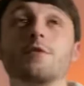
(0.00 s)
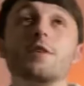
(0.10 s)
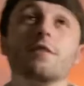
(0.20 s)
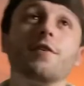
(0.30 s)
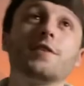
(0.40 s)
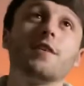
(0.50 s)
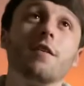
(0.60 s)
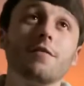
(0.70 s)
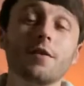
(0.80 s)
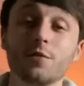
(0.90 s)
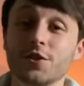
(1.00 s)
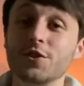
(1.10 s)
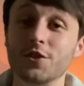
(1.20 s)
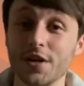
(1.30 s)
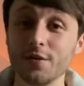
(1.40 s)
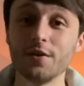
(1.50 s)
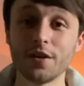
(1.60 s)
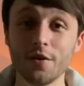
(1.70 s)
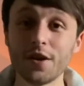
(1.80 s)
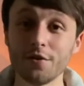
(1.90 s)
at the very start of the film which is genuinely
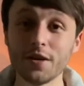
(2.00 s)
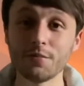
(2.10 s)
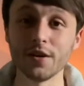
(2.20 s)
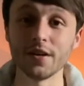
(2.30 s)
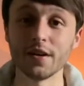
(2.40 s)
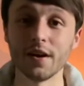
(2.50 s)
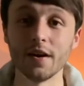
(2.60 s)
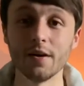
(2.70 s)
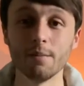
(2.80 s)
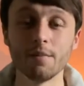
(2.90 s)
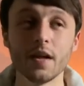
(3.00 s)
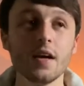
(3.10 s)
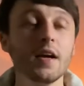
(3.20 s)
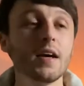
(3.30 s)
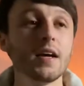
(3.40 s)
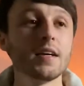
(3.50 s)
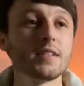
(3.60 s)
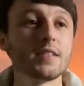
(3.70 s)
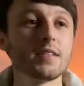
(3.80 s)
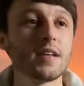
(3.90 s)
quite creepy.
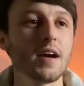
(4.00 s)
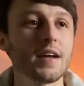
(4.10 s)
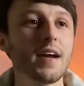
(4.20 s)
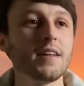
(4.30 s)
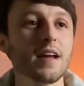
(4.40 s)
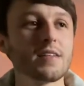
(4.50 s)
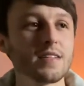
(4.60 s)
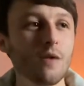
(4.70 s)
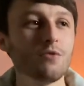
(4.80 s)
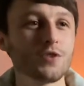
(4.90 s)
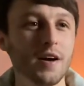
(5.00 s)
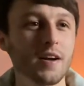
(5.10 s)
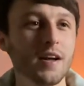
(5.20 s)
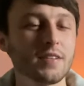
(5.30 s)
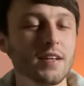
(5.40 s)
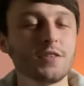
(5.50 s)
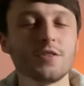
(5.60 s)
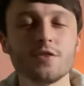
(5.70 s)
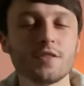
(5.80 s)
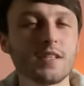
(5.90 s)
It's, again, that soundtrack, it
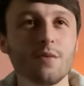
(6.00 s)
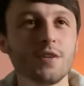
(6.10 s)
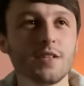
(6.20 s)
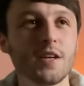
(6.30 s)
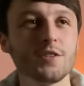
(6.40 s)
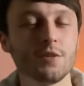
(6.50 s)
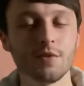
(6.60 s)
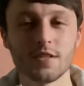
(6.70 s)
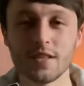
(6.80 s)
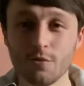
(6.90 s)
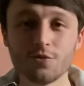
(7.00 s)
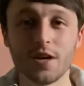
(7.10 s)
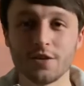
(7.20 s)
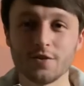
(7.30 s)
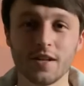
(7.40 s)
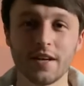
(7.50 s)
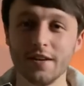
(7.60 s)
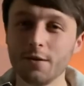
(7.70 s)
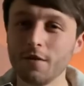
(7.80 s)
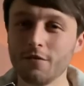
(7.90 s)
doesn't sound intentional, but the soundtrack does like a
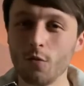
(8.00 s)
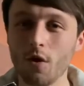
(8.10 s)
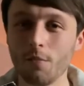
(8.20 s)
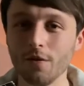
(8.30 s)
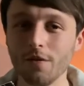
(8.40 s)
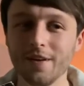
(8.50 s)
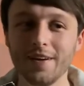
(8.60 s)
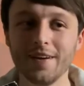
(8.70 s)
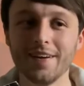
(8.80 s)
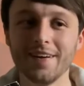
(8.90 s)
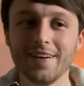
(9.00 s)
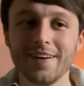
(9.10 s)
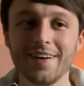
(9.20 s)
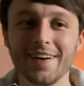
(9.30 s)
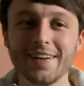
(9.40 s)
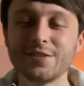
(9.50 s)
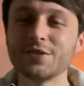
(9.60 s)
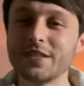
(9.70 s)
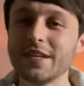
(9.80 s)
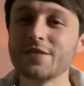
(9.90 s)
little bit of a wobble, and it
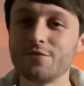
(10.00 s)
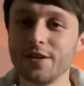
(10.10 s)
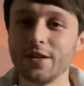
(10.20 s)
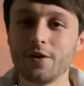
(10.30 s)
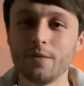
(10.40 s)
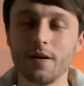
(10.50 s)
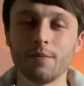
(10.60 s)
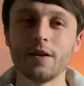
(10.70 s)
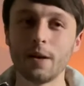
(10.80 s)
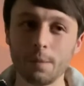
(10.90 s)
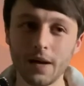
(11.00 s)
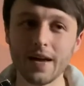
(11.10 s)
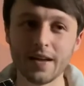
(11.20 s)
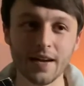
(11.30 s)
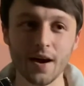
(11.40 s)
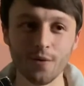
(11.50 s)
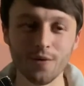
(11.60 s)
just is really creepy. I'll play it now.